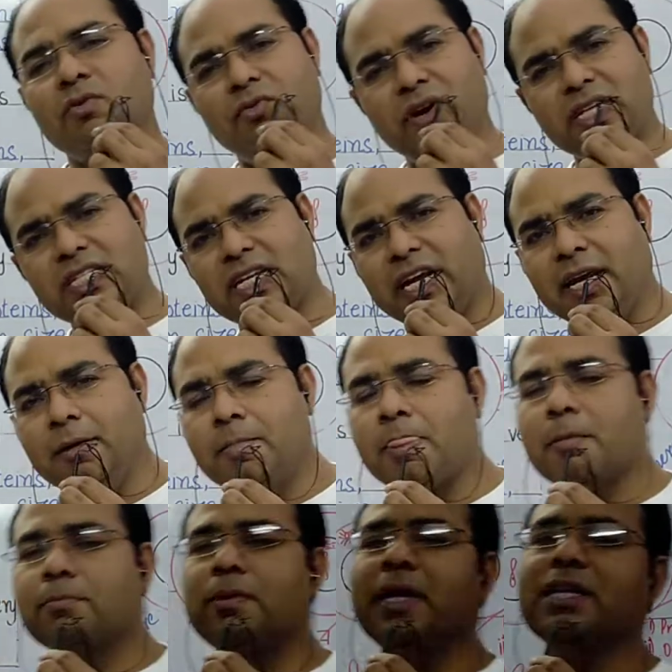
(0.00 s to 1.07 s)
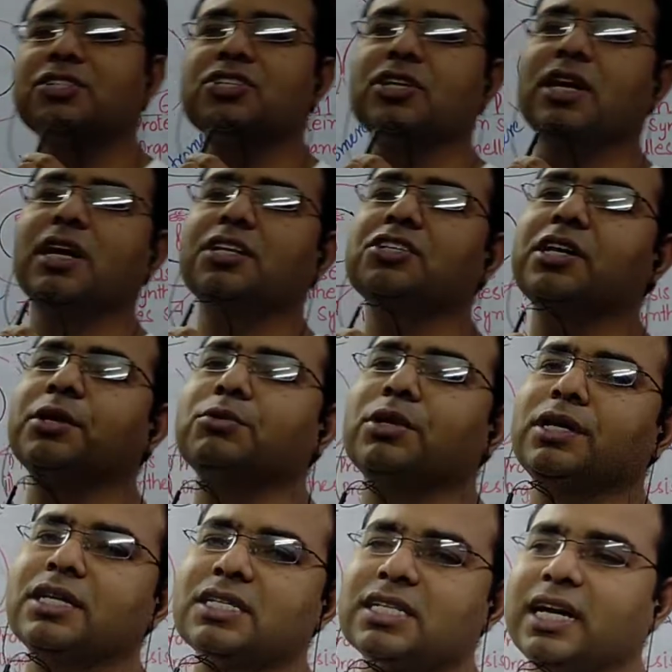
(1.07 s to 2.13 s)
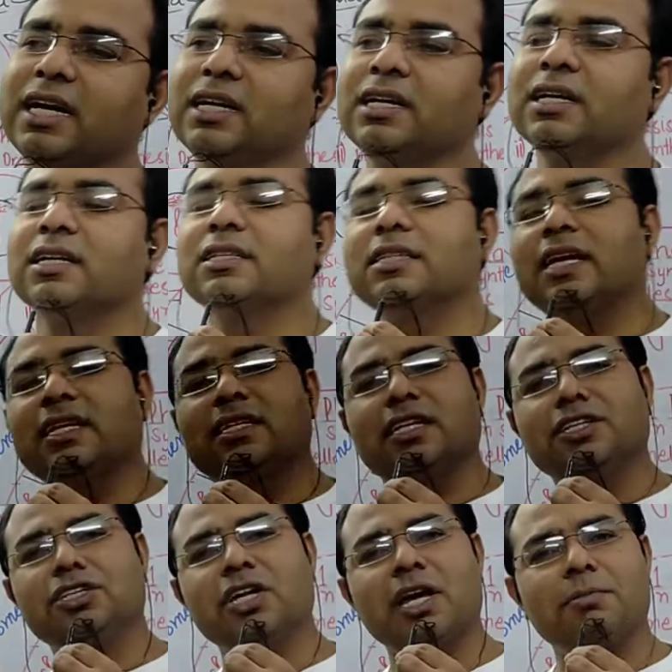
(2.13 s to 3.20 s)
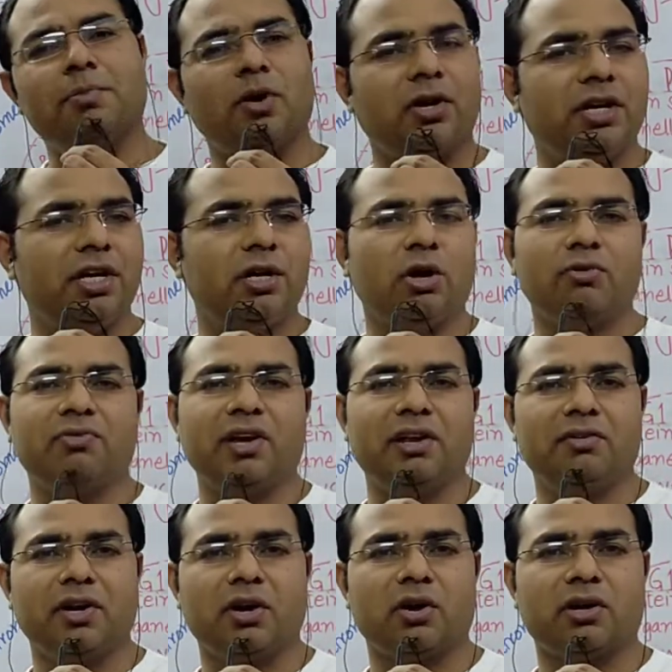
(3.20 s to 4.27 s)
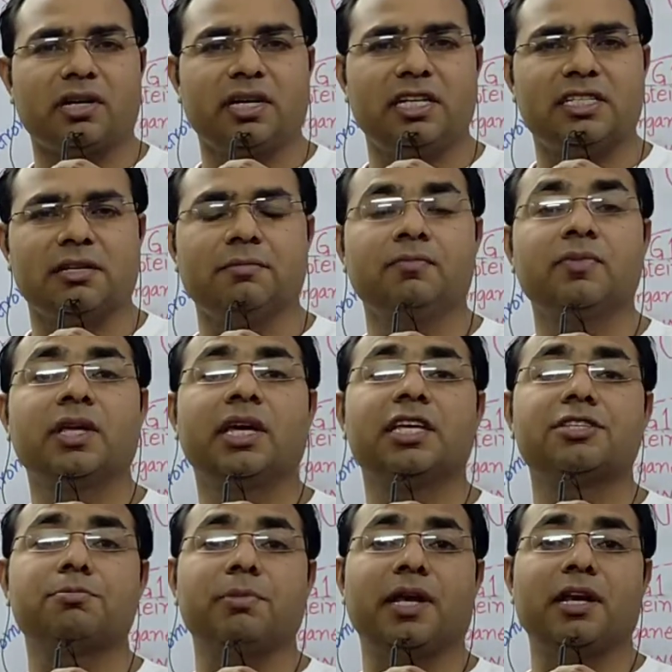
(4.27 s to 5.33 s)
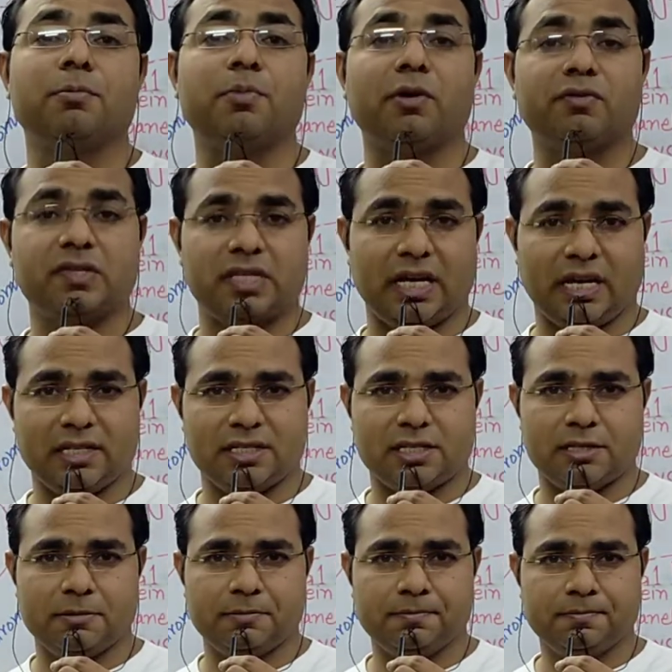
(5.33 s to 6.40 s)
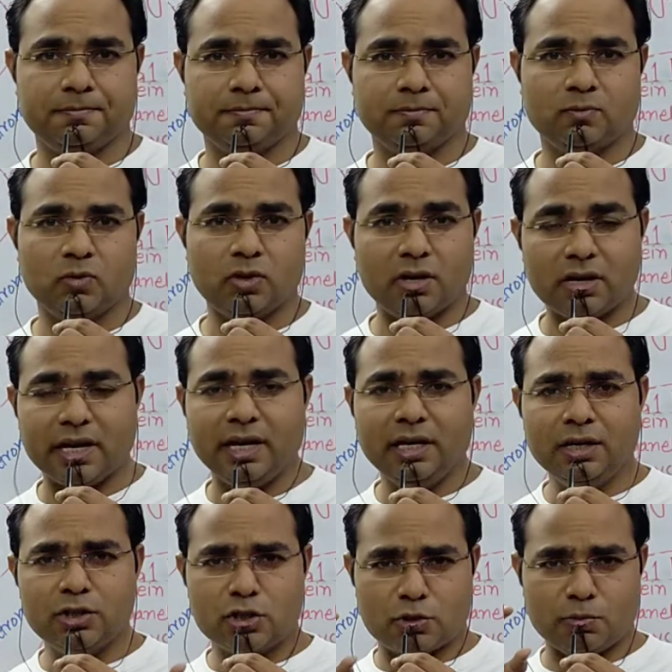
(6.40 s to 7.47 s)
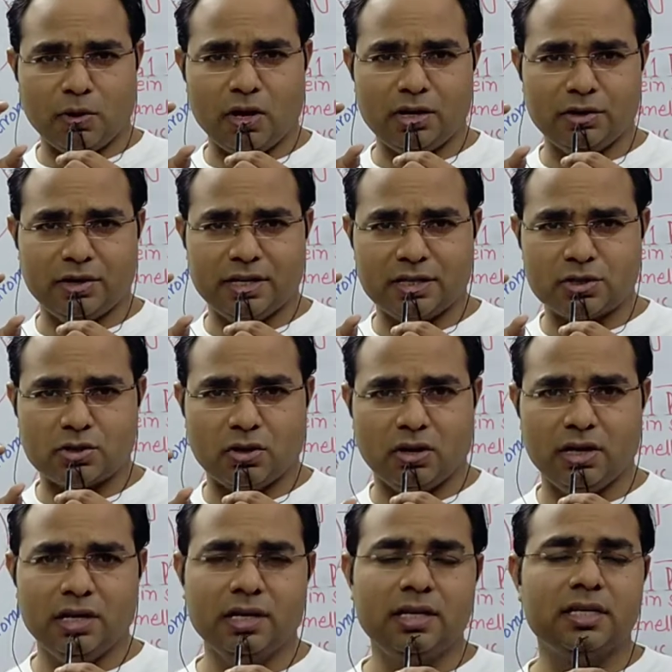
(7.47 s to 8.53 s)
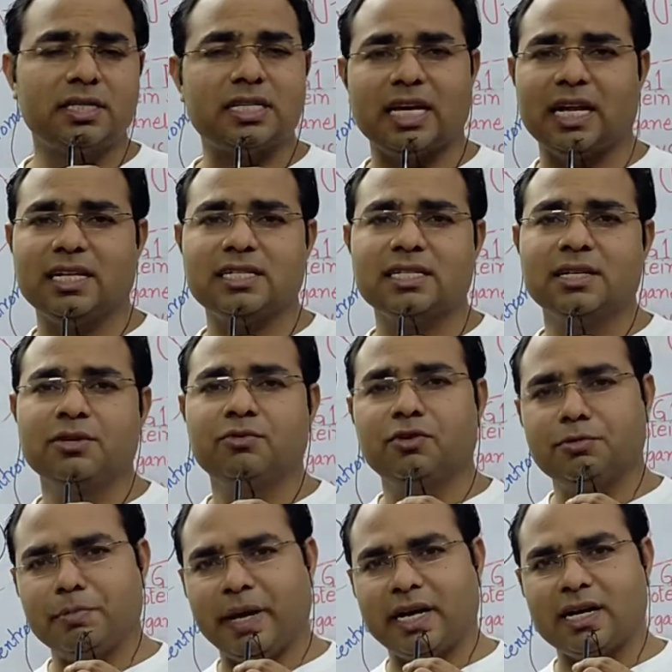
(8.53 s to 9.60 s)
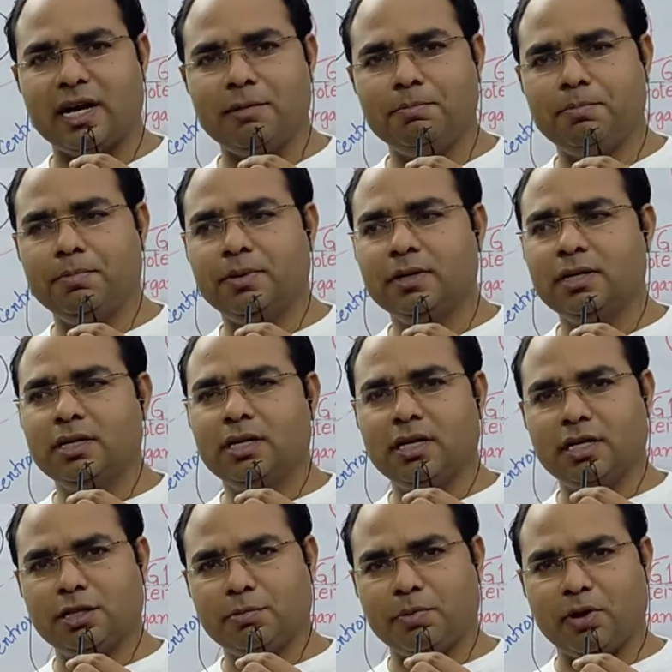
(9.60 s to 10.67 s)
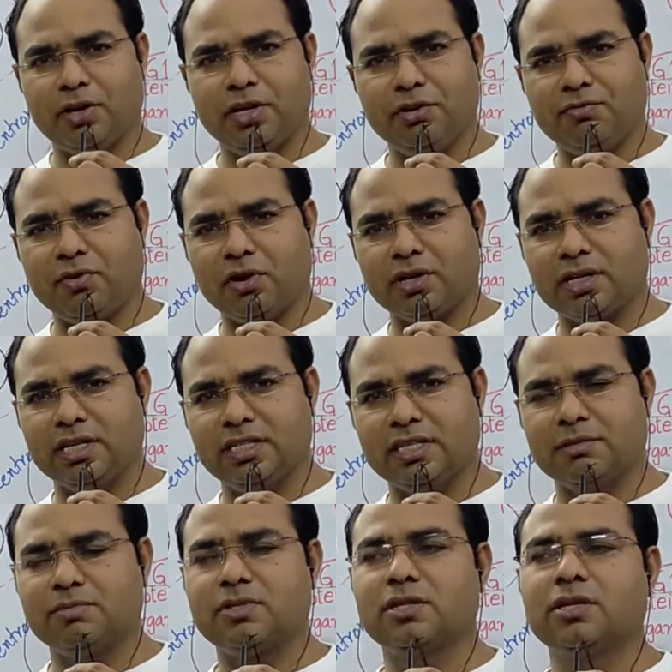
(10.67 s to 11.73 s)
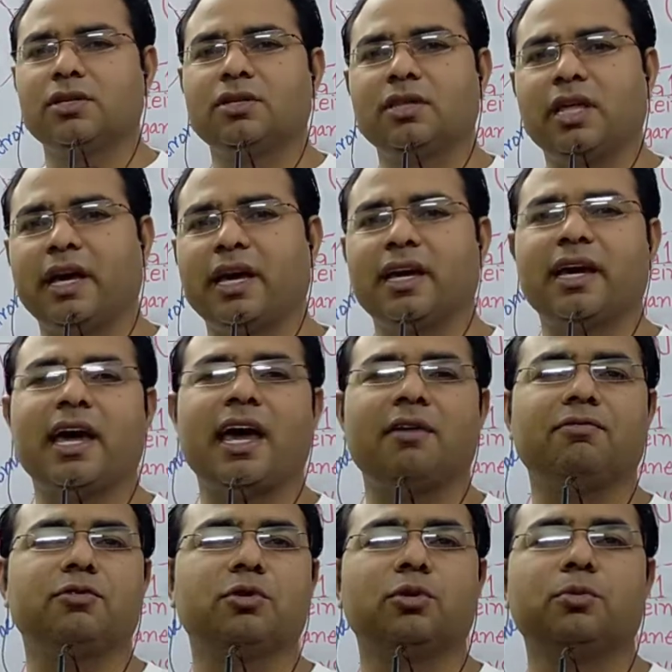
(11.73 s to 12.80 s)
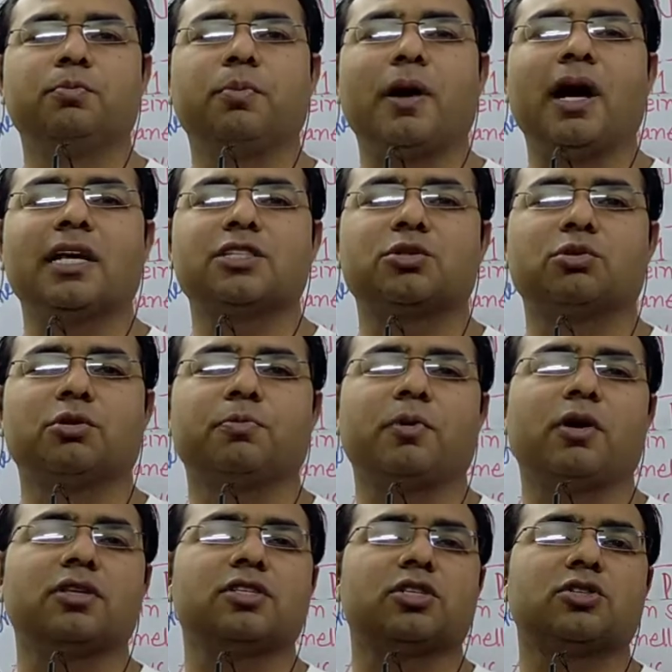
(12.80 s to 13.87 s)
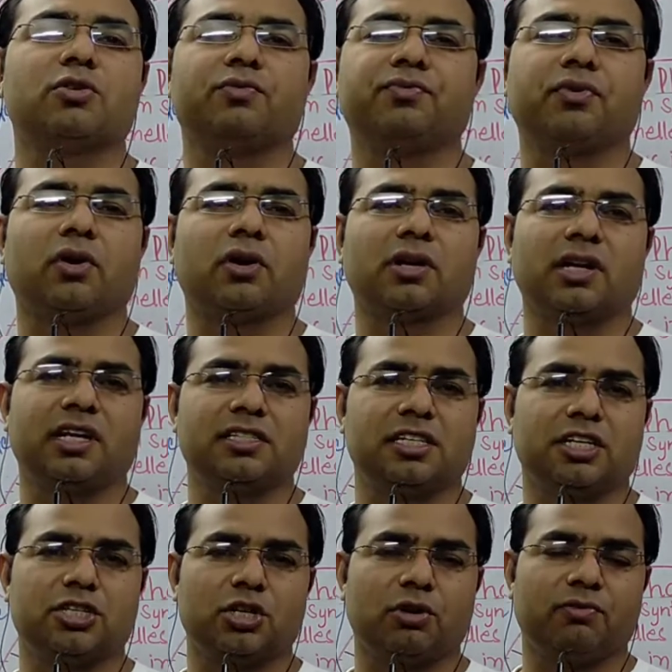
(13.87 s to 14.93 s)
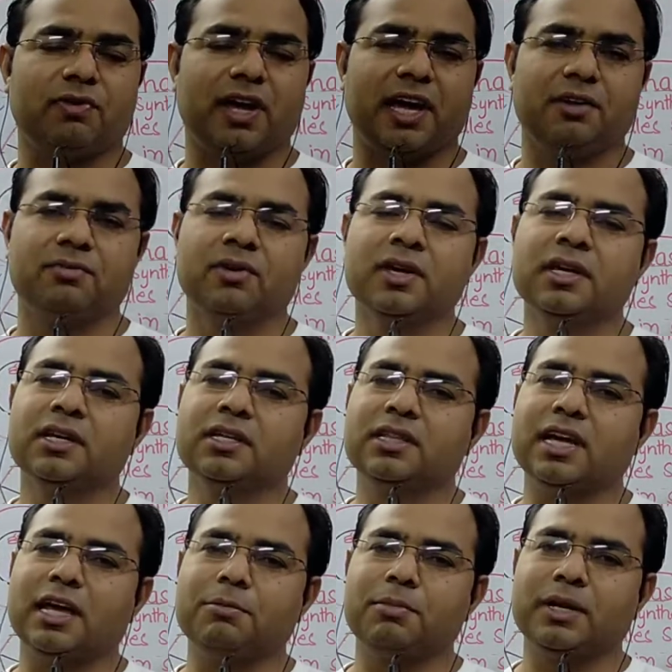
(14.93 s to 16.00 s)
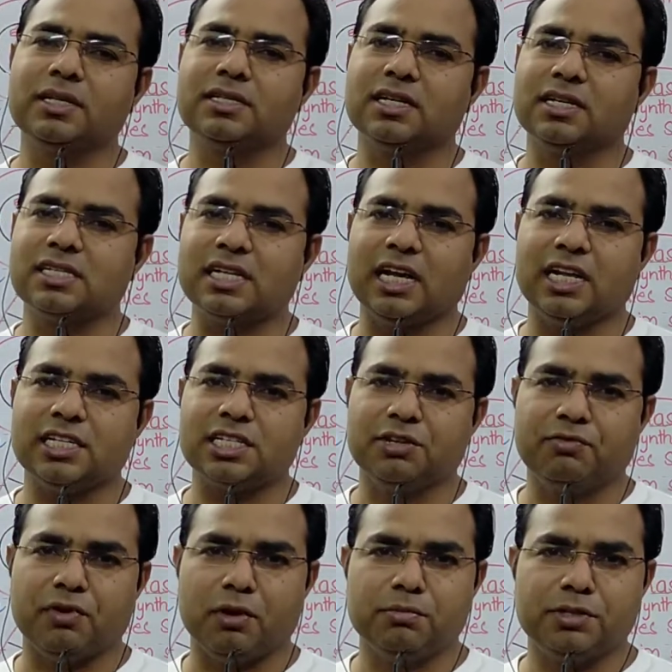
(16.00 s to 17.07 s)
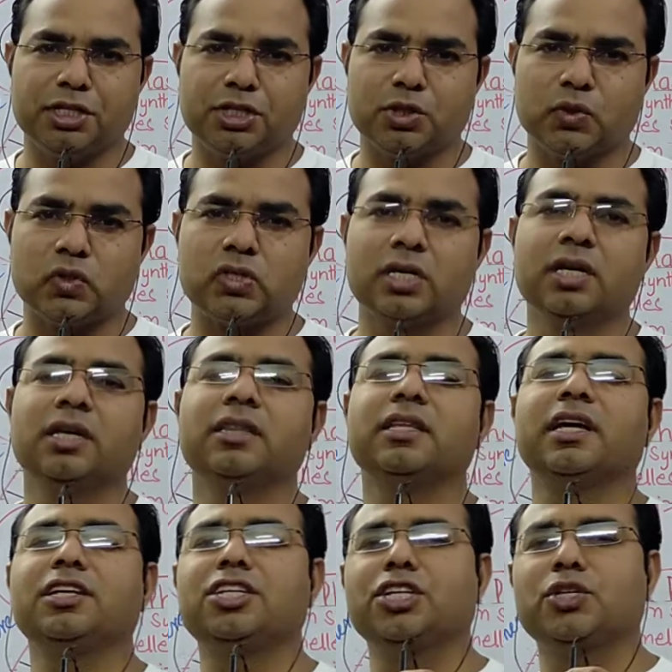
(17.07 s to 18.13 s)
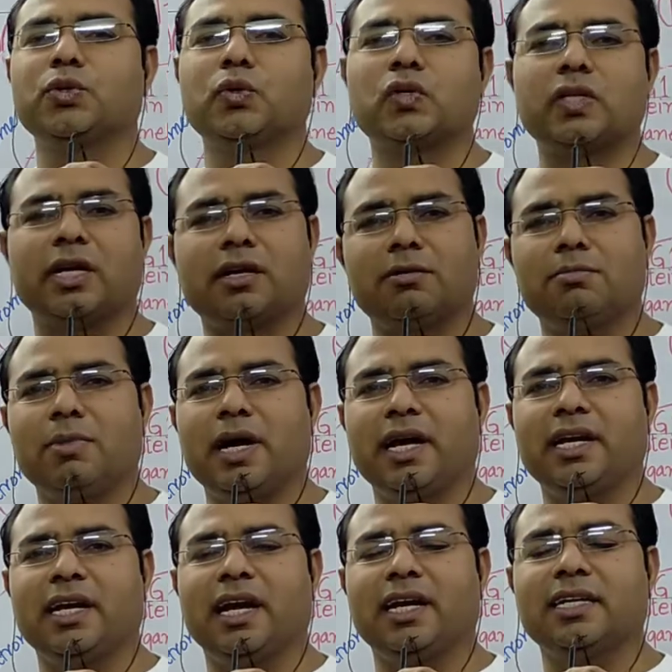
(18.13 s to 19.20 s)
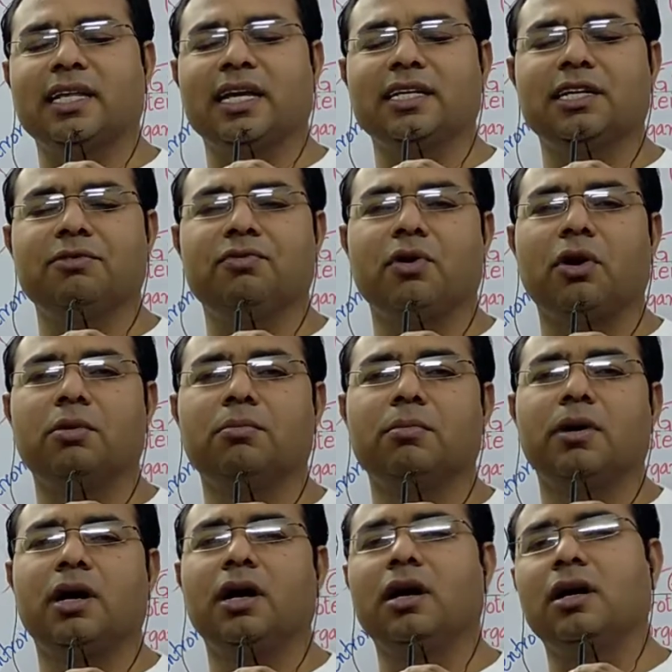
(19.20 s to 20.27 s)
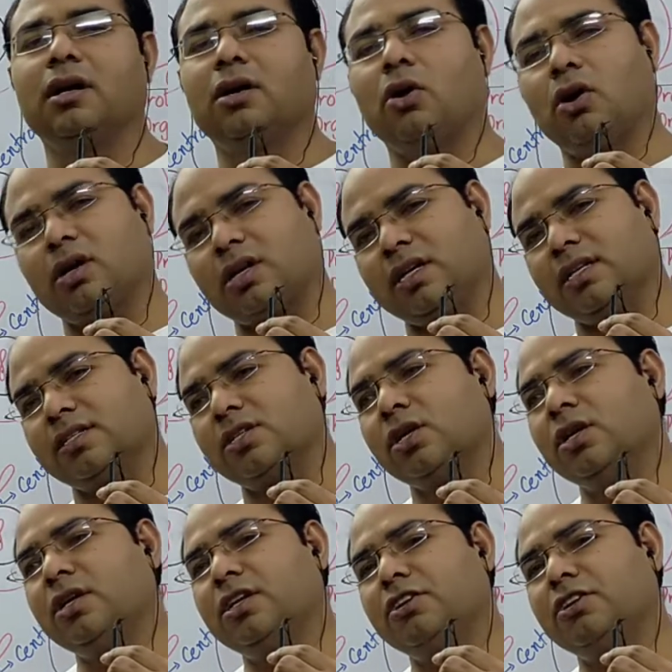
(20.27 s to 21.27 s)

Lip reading: Firstly, please try to understand that the entire body of a living organism is made up of cells. Okay, small units called cells which make up the body of organisms. They have to pass through the process of organization of life. That means cells, they form tissues, then tissues they combine, and then they form organs.